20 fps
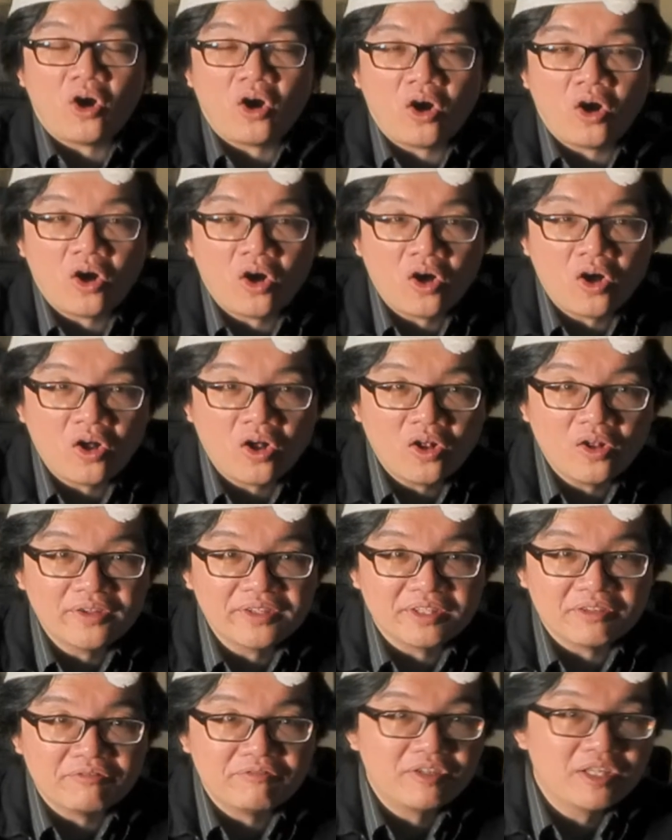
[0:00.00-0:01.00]
all
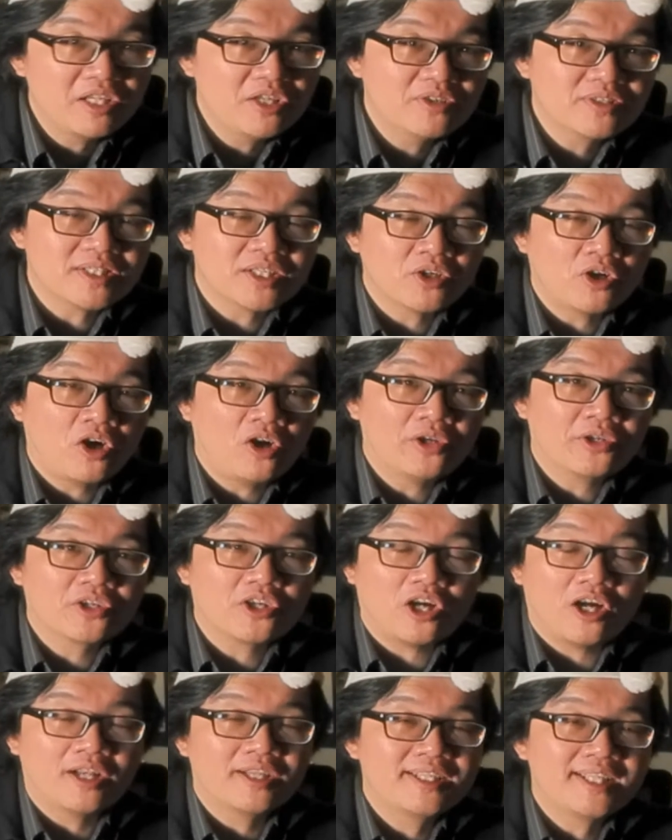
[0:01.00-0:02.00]
the videos and all the
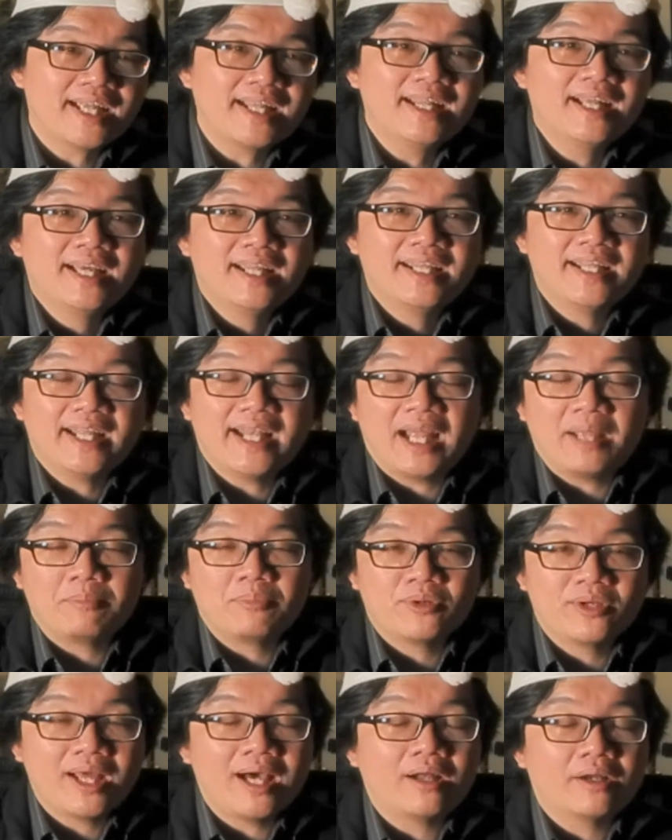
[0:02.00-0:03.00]
content that I
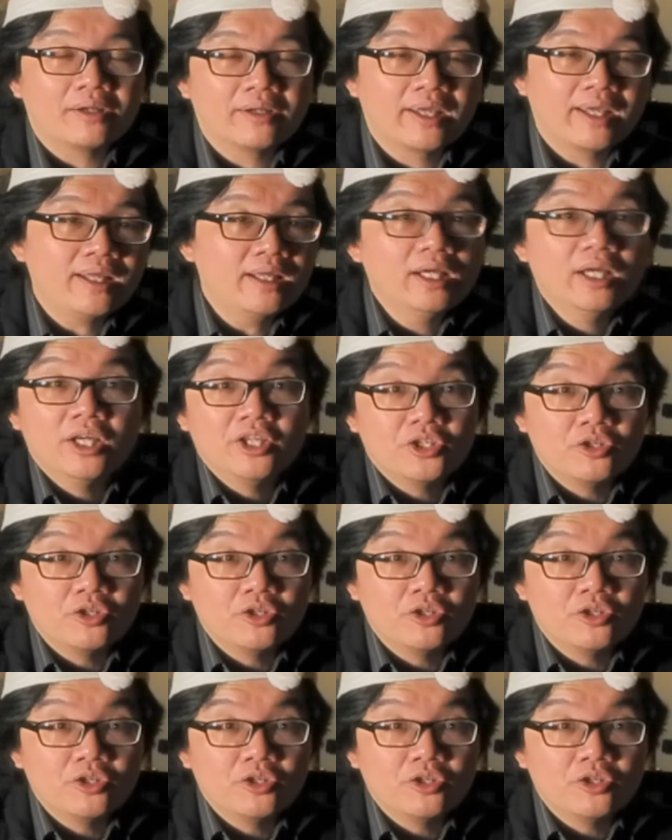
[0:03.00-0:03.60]
put out, okay?